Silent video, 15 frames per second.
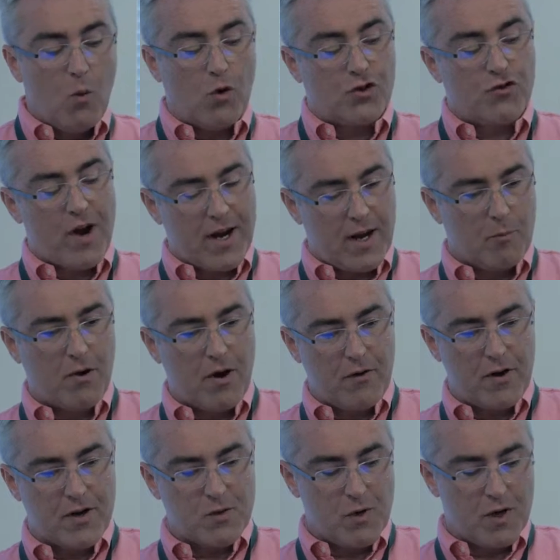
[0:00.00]
What tracking
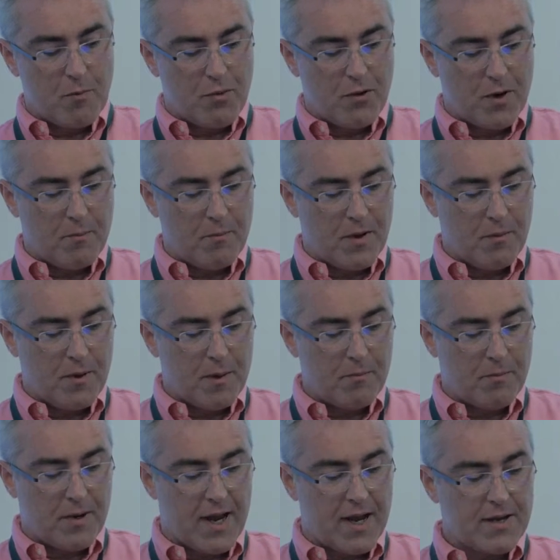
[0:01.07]
progress we can put
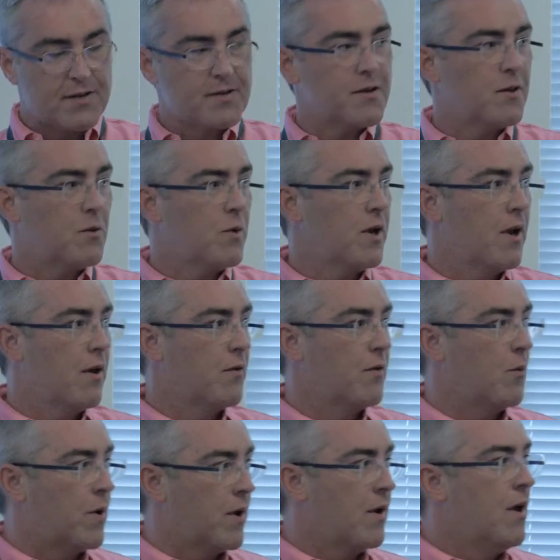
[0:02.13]
in place, so that we know
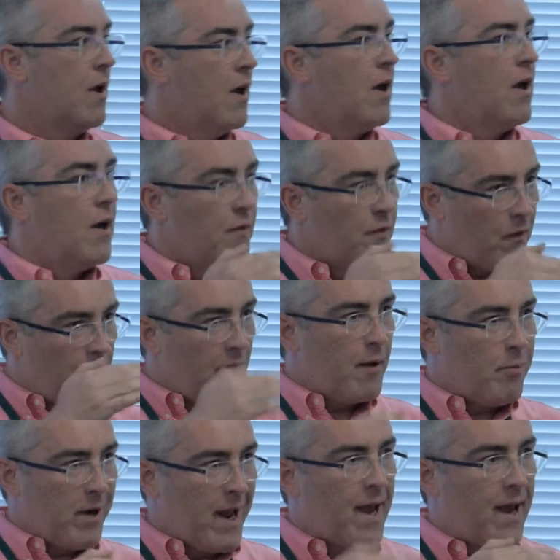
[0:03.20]

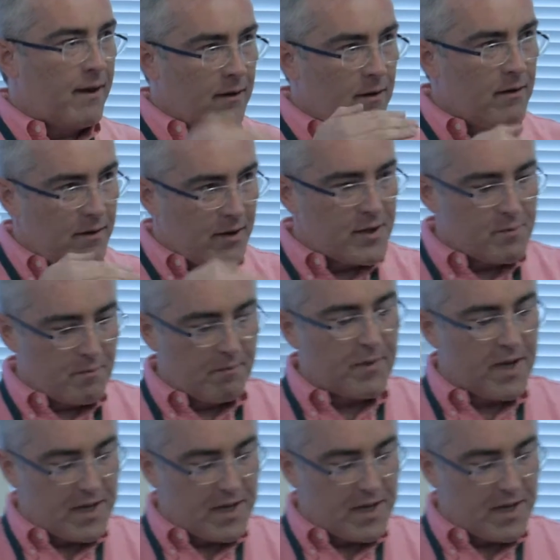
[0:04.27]
that plan is